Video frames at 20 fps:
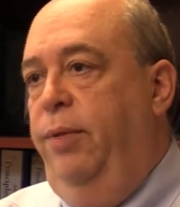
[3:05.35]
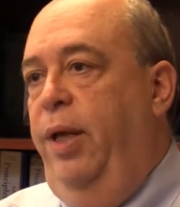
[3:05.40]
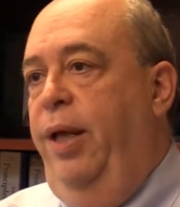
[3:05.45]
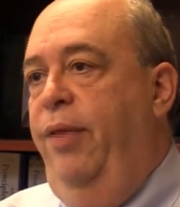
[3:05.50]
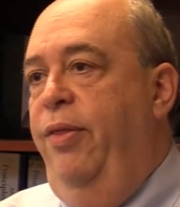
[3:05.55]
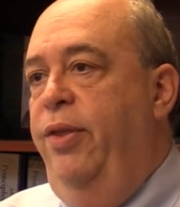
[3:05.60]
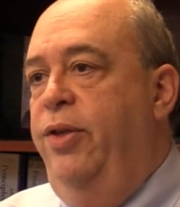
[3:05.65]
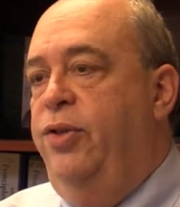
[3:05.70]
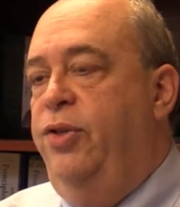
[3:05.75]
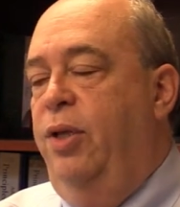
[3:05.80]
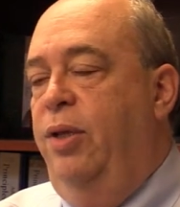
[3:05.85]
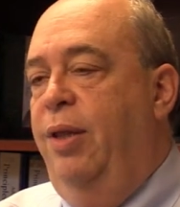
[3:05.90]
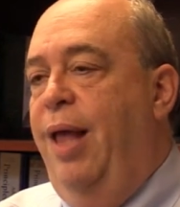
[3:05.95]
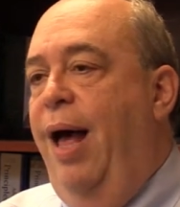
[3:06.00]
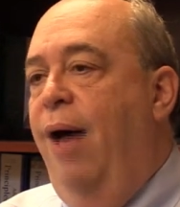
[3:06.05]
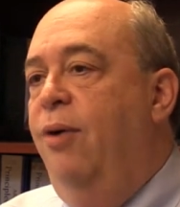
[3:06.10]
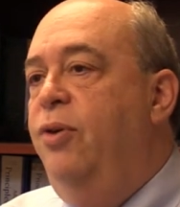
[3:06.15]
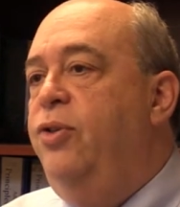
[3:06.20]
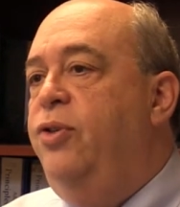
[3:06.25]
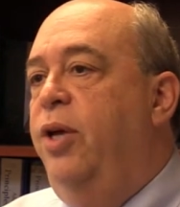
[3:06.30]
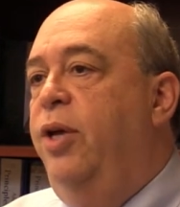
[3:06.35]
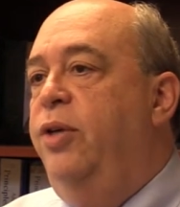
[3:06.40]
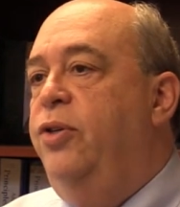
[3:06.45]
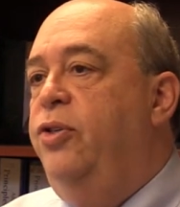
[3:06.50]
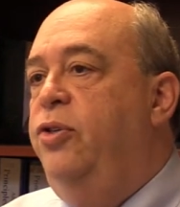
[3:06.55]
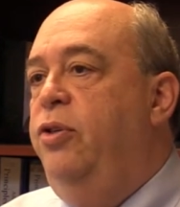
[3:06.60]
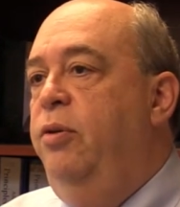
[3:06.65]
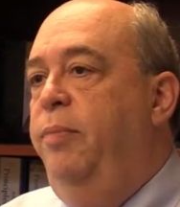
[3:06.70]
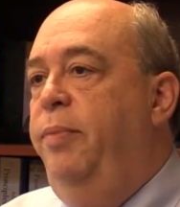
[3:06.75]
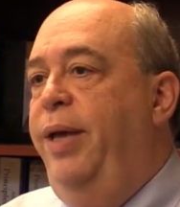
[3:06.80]
And this allows
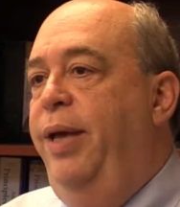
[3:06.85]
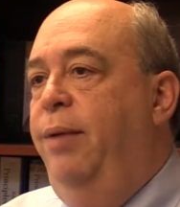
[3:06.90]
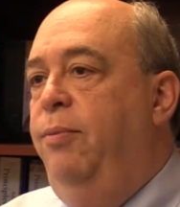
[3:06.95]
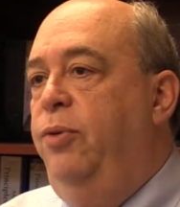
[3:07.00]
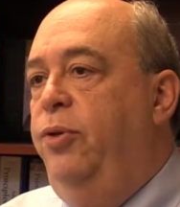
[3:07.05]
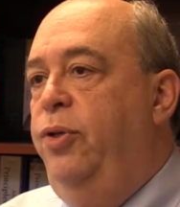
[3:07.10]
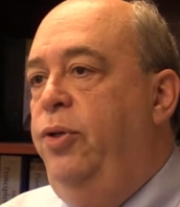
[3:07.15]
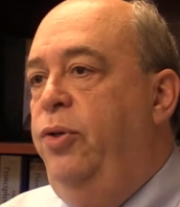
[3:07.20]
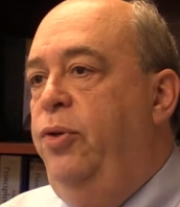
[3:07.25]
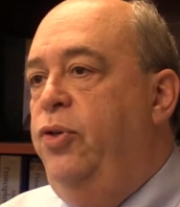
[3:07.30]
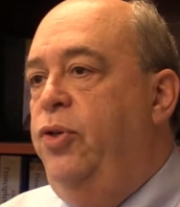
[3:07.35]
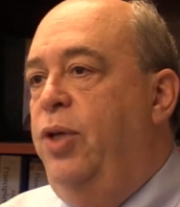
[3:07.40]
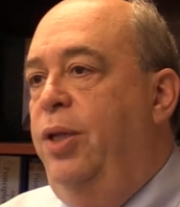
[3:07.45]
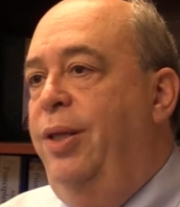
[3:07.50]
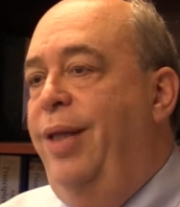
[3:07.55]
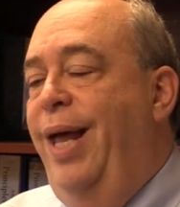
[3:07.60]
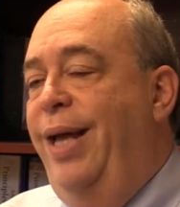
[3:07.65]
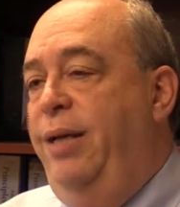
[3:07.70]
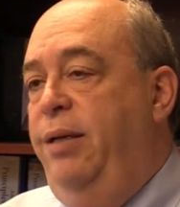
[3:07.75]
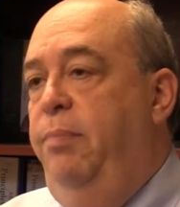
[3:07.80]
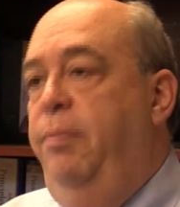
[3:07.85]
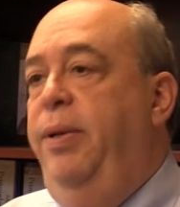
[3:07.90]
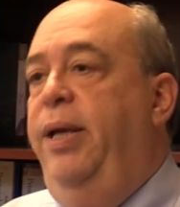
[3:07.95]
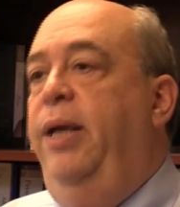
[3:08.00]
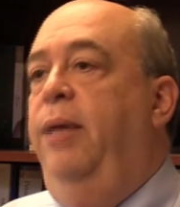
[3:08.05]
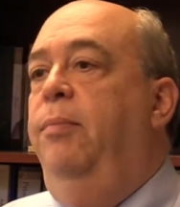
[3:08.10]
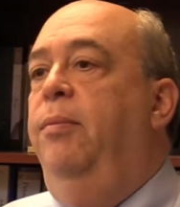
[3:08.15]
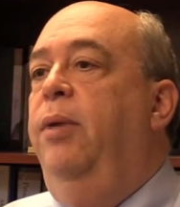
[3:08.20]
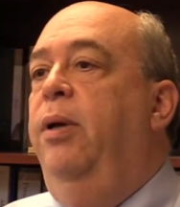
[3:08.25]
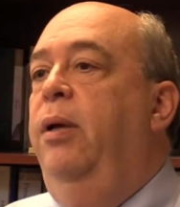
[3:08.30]
us to be able to use a light
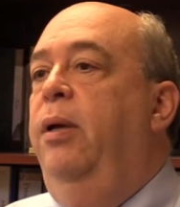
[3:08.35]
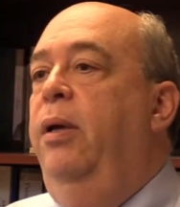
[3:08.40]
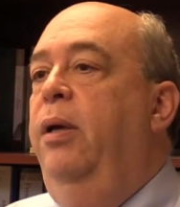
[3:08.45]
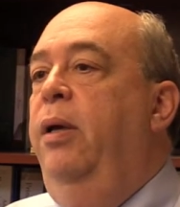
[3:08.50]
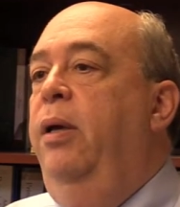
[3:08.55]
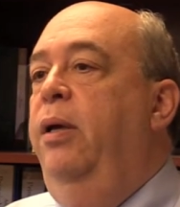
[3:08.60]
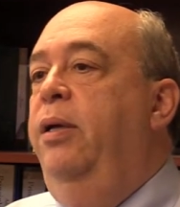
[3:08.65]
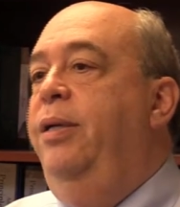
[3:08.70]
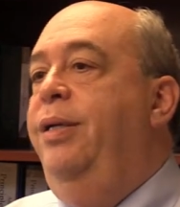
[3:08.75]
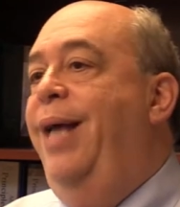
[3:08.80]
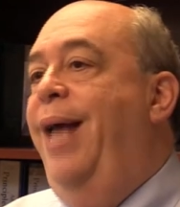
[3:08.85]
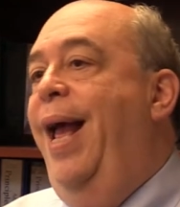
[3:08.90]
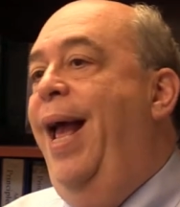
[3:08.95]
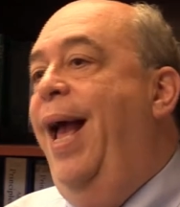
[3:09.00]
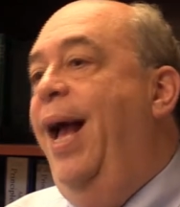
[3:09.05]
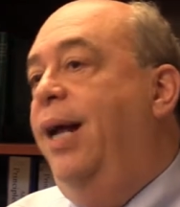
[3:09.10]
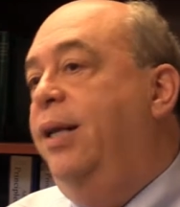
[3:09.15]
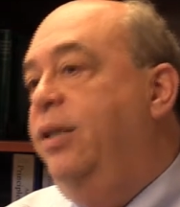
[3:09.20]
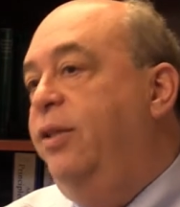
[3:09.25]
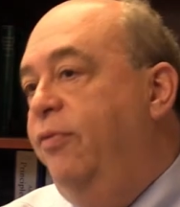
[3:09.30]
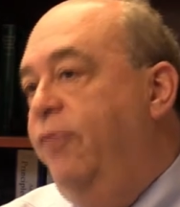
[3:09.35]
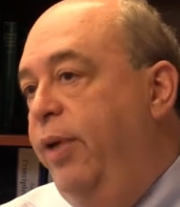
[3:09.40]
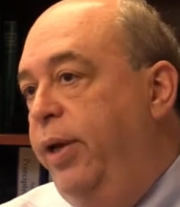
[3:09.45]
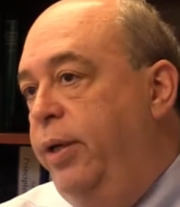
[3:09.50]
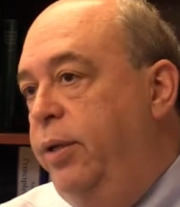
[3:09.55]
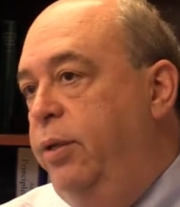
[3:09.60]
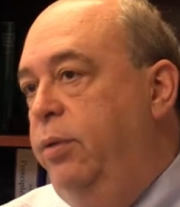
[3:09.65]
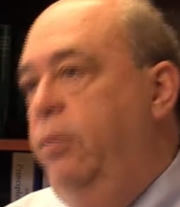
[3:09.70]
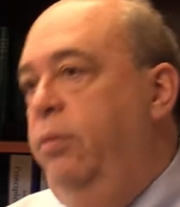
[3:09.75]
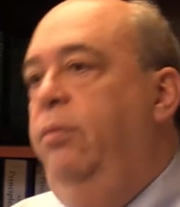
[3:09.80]
beam to
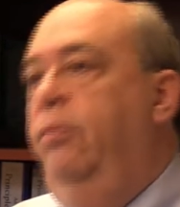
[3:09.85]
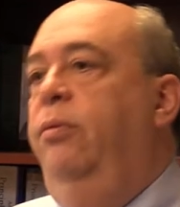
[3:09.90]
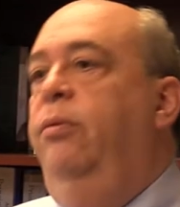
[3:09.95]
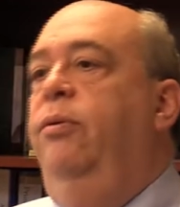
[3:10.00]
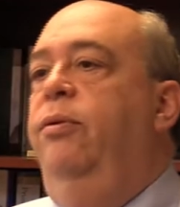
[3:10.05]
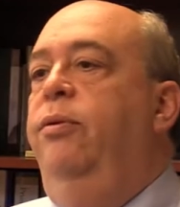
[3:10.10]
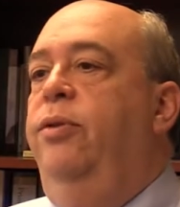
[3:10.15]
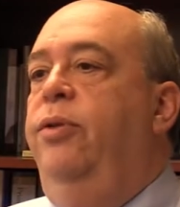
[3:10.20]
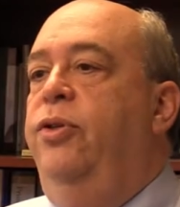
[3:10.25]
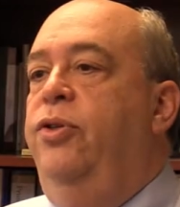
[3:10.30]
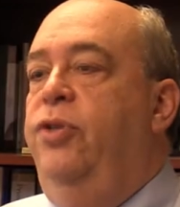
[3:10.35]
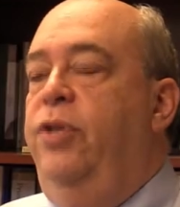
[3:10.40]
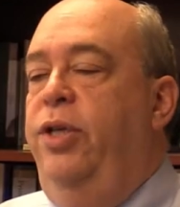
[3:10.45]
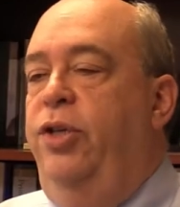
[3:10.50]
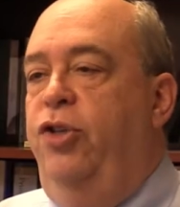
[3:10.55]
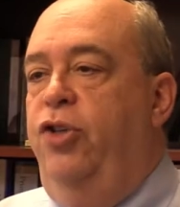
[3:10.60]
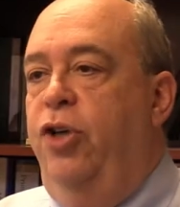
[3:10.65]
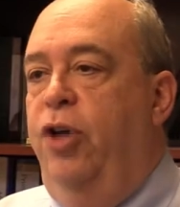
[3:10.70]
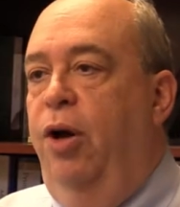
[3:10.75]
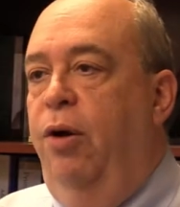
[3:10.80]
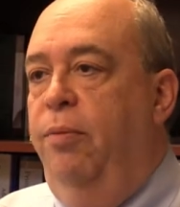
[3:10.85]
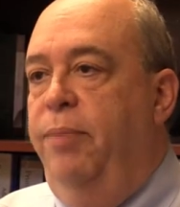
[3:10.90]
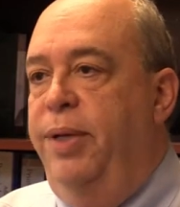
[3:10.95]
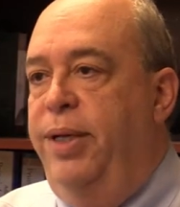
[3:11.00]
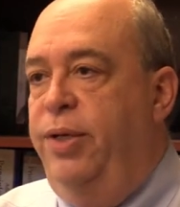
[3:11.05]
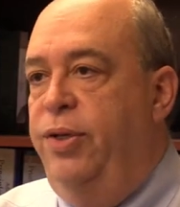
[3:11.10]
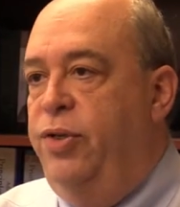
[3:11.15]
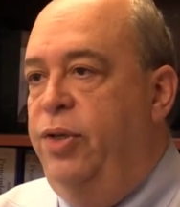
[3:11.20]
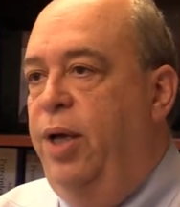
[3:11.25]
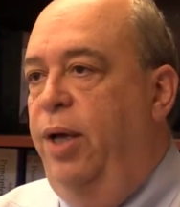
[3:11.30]
activate the
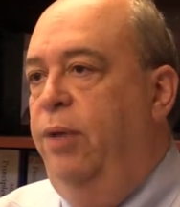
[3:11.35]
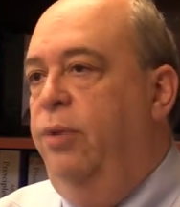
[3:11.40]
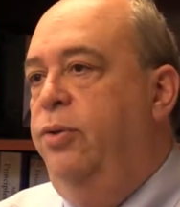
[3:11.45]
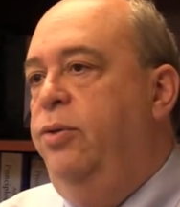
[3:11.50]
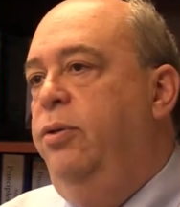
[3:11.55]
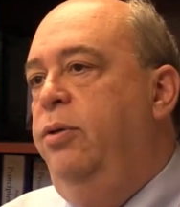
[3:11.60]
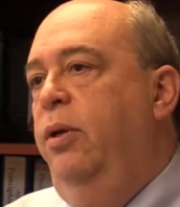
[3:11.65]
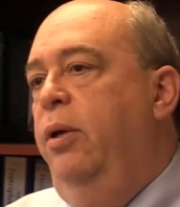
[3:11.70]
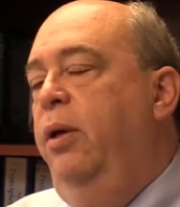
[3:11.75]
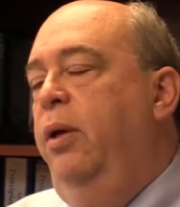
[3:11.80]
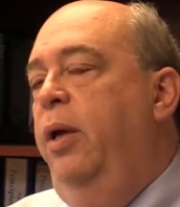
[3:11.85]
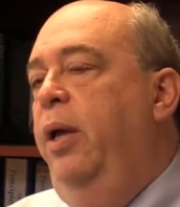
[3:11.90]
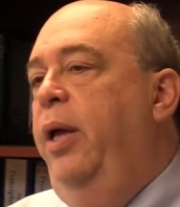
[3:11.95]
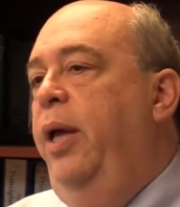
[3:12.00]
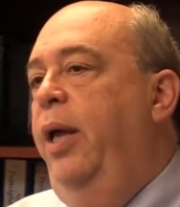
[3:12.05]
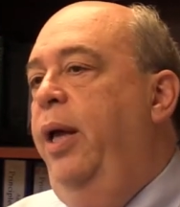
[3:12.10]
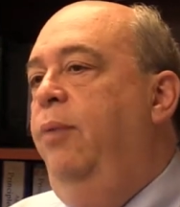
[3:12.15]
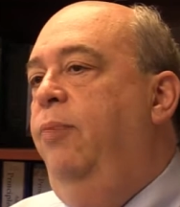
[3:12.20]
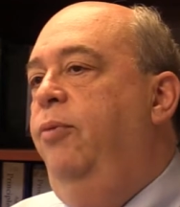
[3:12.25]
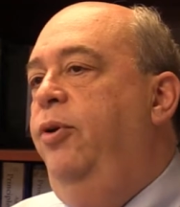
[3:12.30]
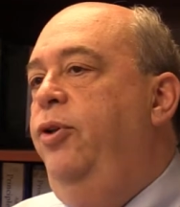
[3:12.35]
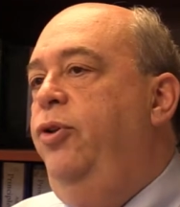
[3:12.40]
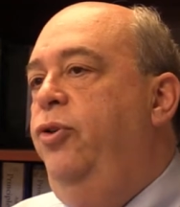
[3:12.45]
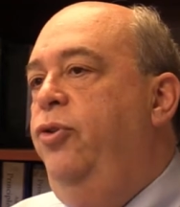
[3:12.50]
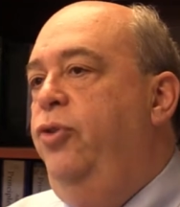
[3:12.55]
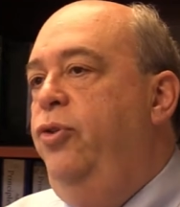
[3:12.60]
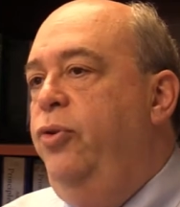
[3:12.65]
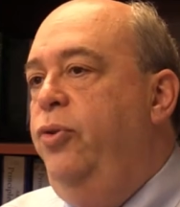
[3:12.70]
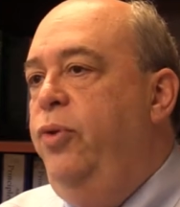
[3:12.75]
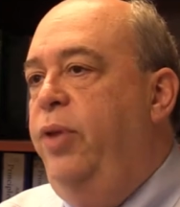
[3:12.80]
CGRP cells. And when you
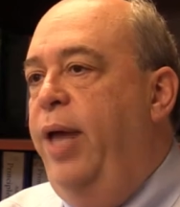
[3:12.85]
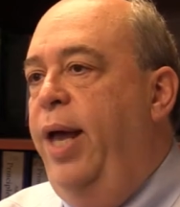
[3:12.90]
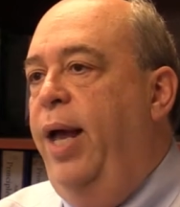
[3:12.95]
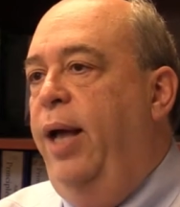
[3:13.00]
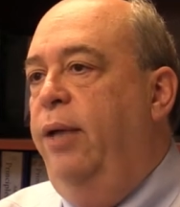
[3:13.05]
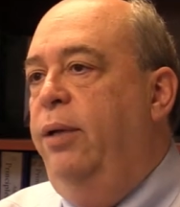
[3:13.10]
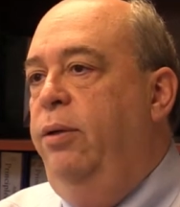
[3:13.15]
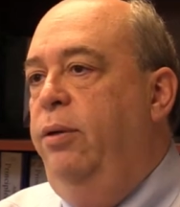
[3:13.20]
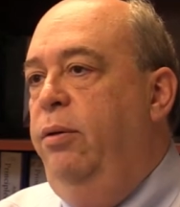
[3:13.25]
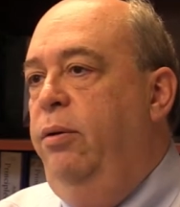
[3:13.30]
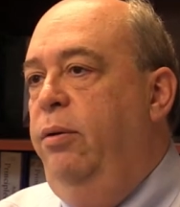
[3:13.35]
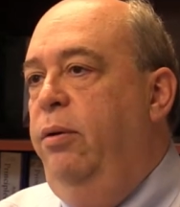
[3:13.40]
do that,